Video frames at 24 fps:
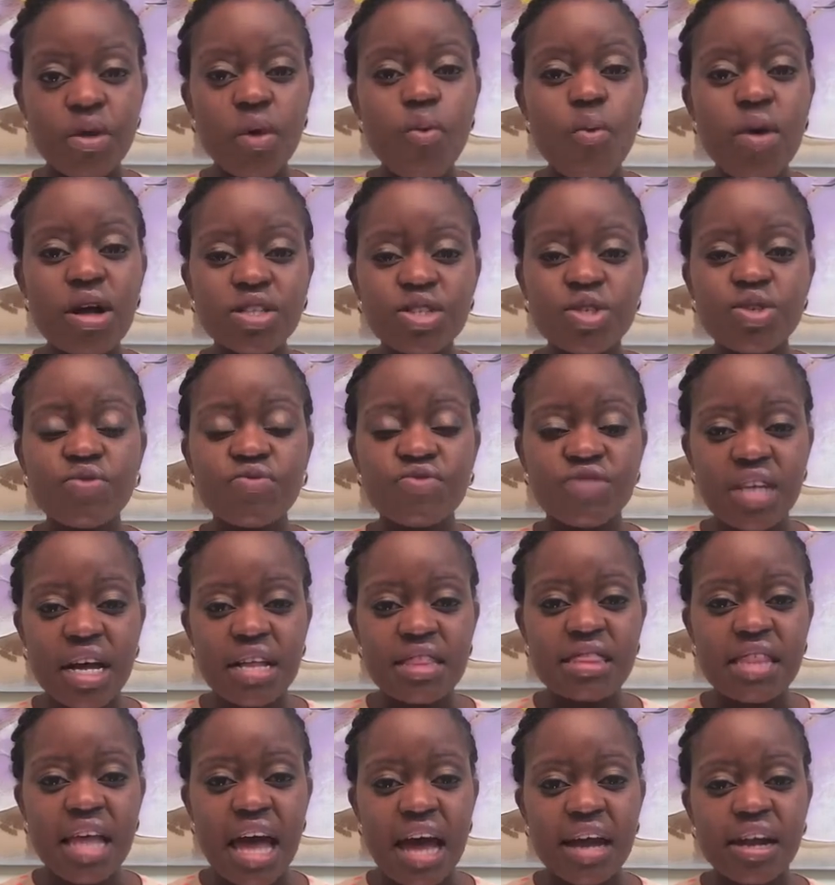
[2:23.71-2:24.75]
Once you've
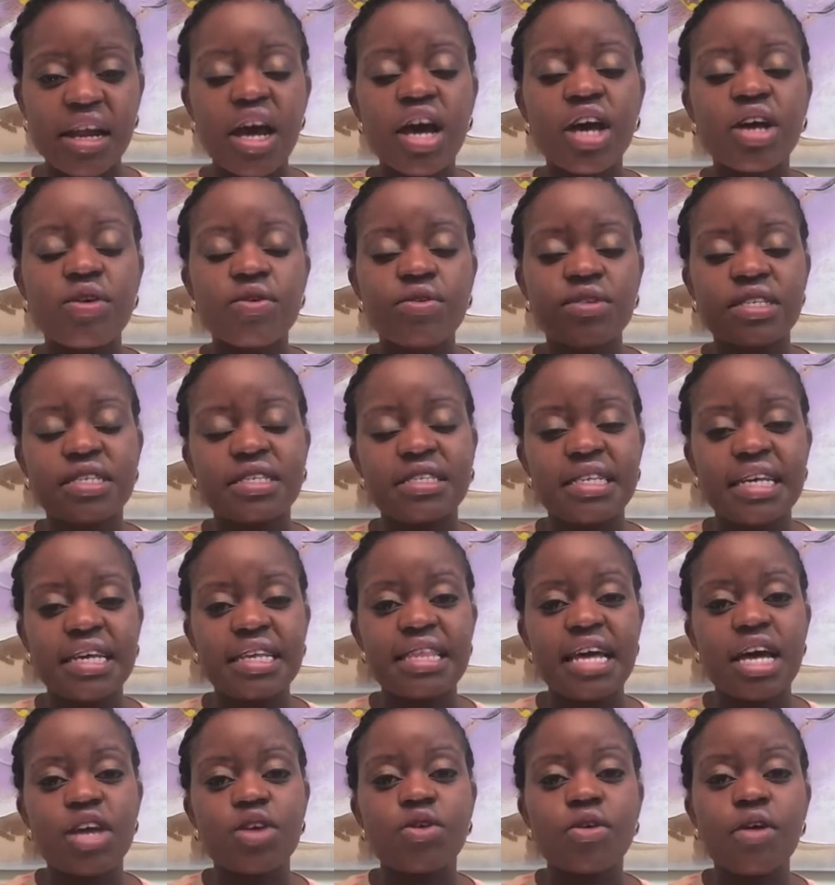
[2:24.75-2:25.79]
done that, you'll see
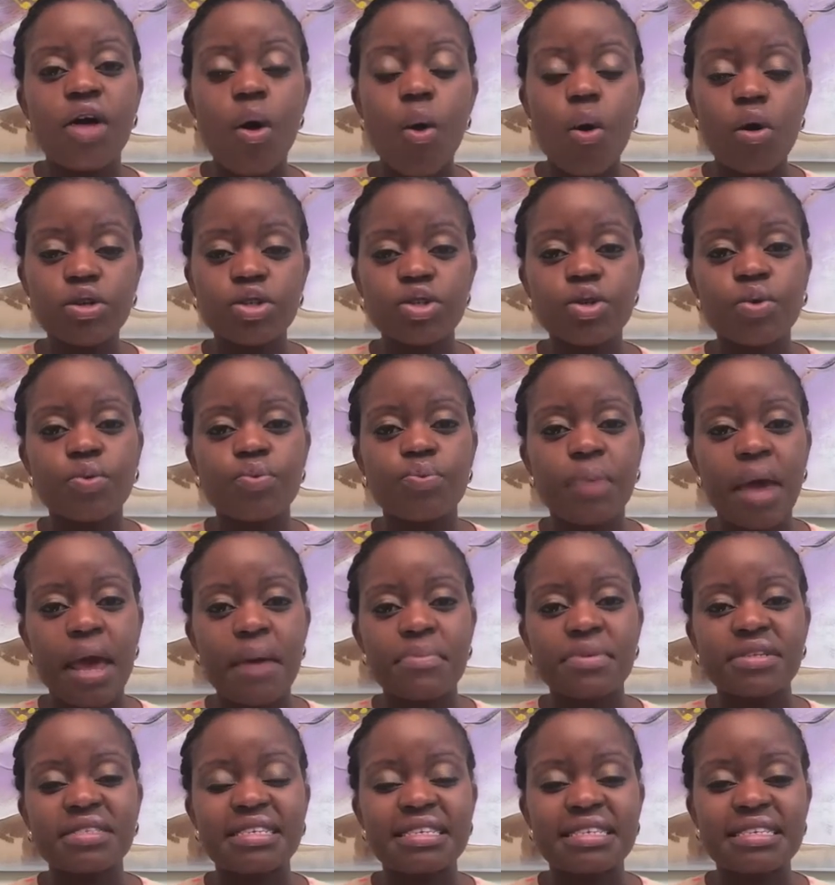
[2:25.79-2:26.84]
that you'll also be
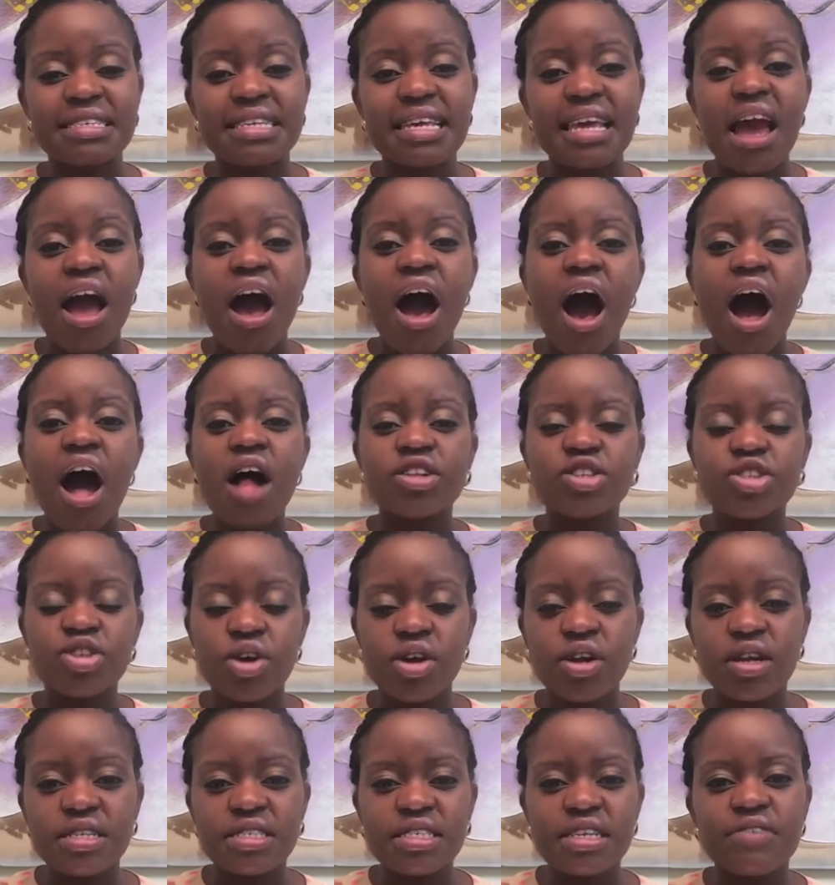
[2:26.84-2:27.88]
able to see
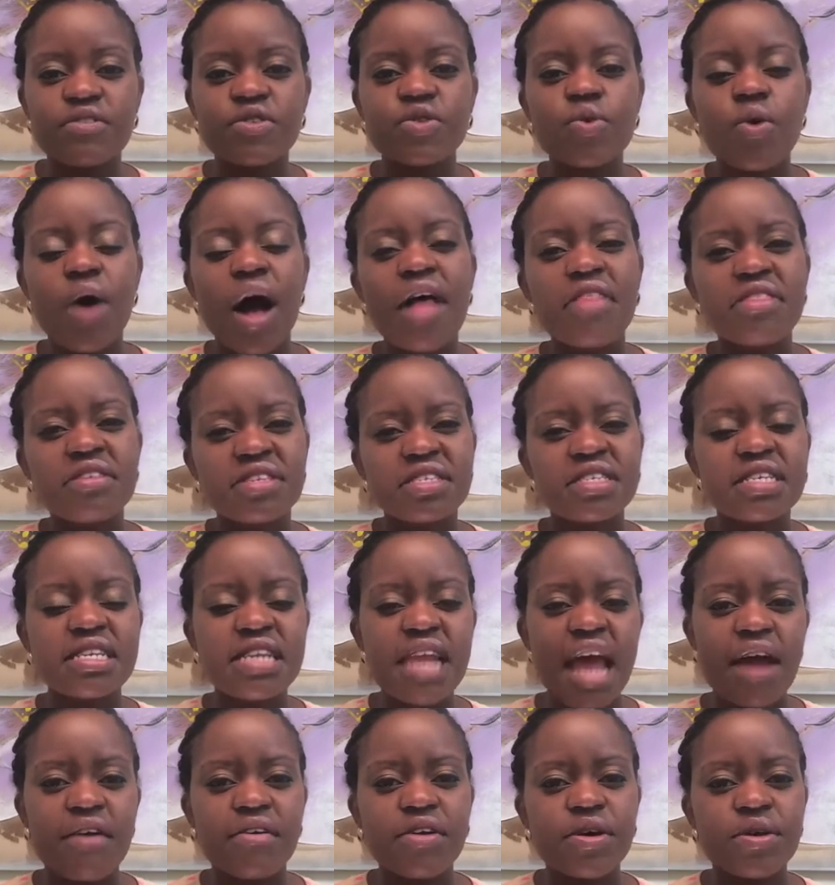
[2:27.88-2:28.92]
alternatives or other
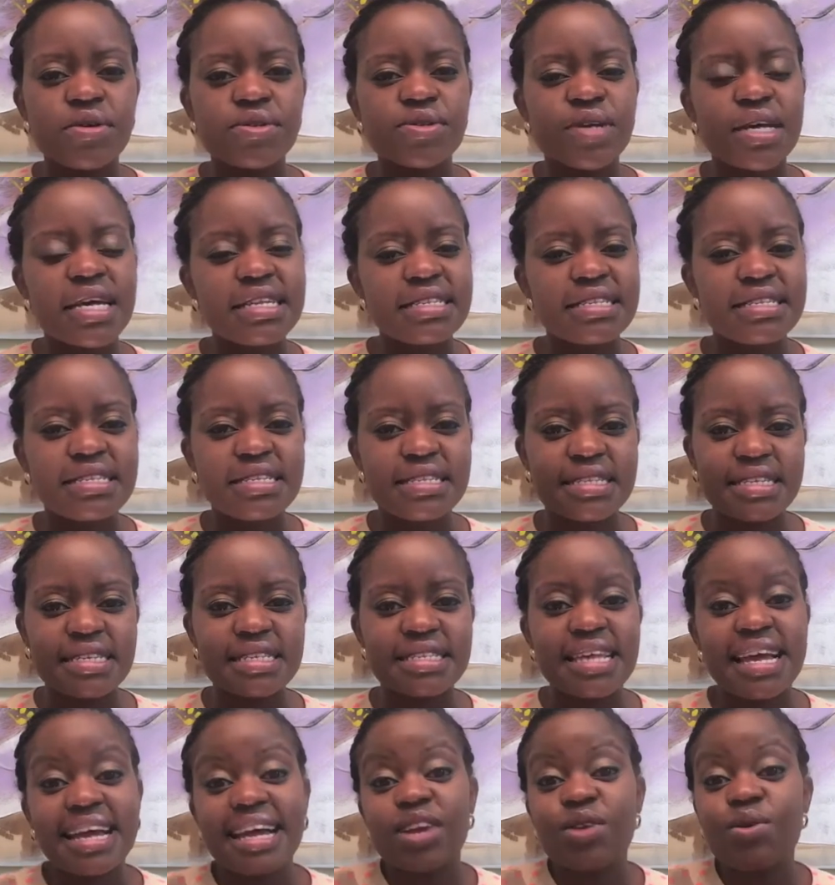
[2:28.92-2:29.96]
scenarios or
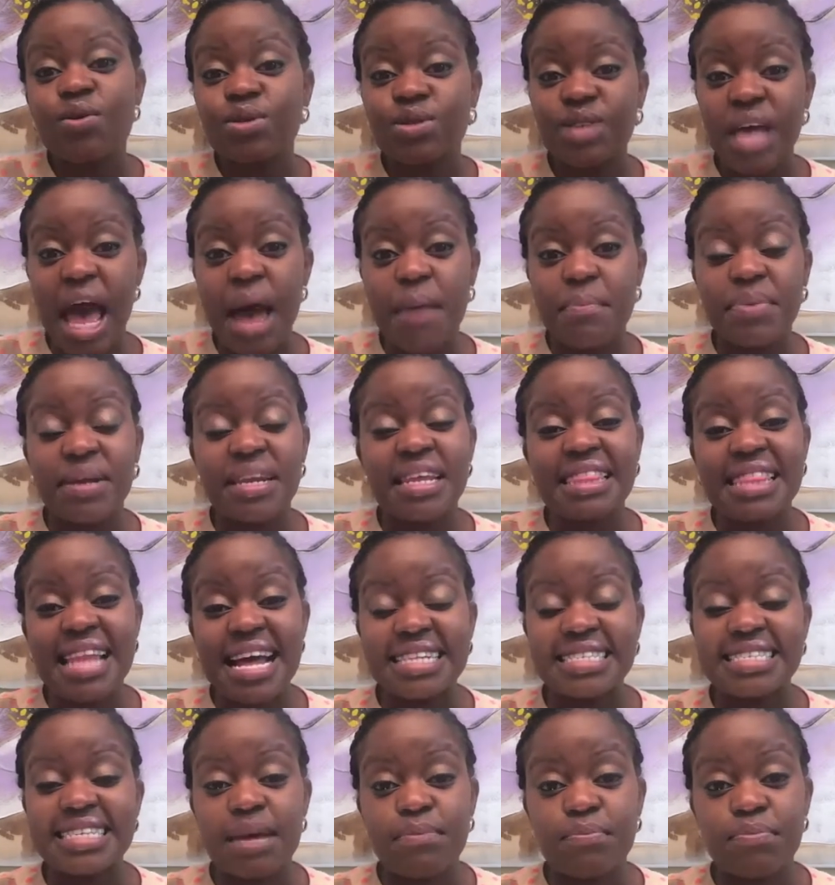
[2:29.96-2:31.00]
instances that can also happen in
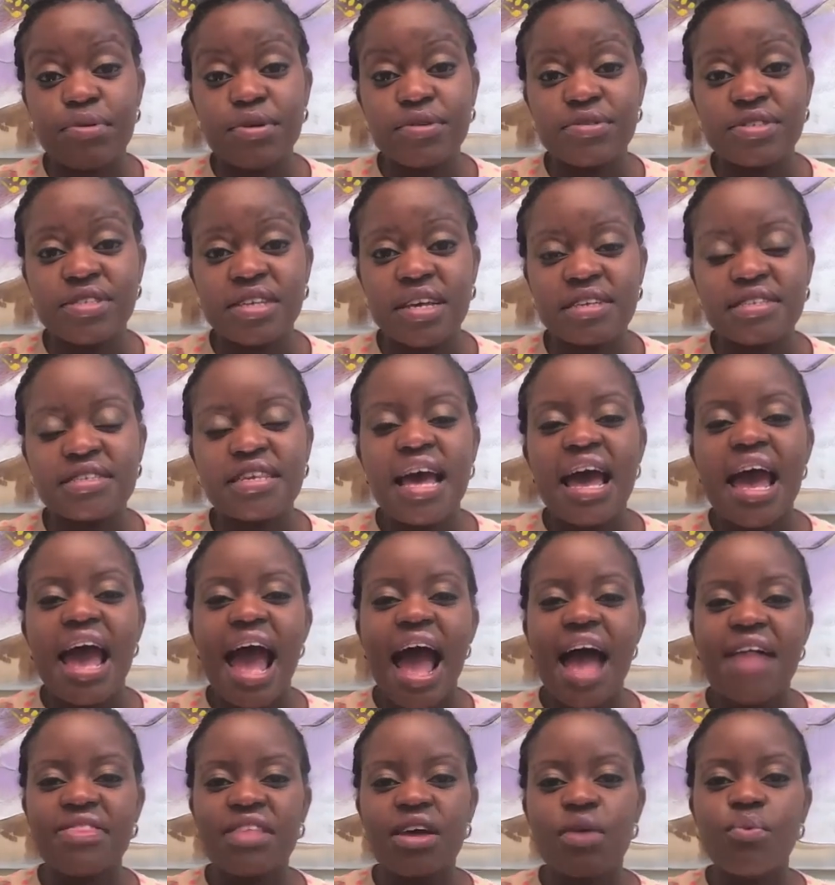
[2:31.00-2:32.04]
that same process,
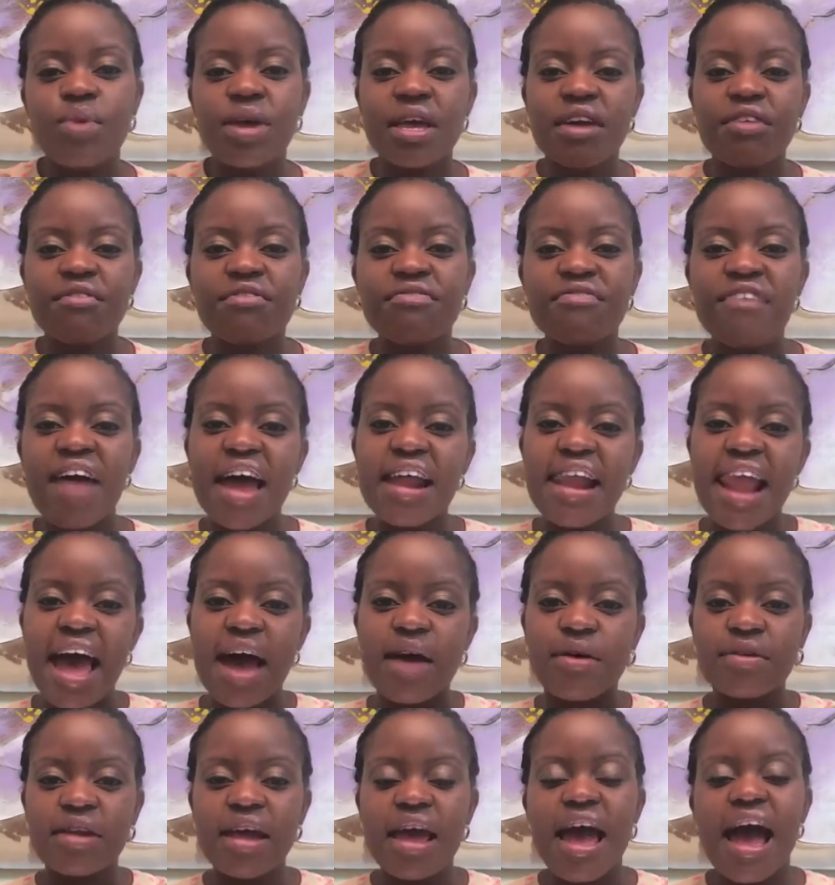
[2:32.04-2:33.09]
and then we can fan
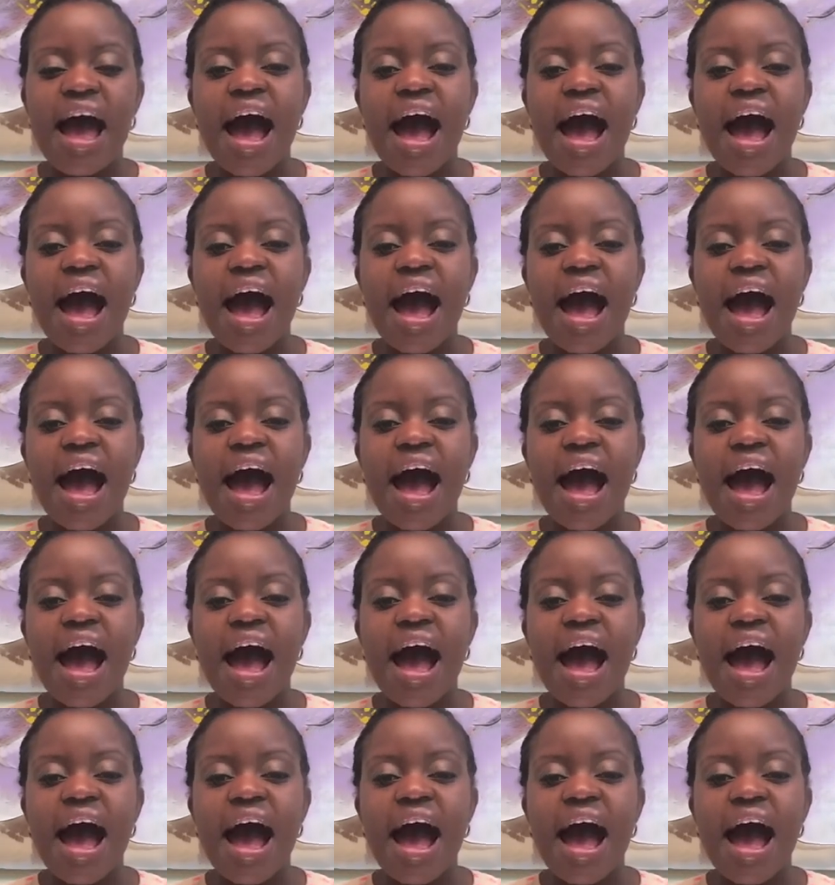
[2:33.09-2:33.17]
out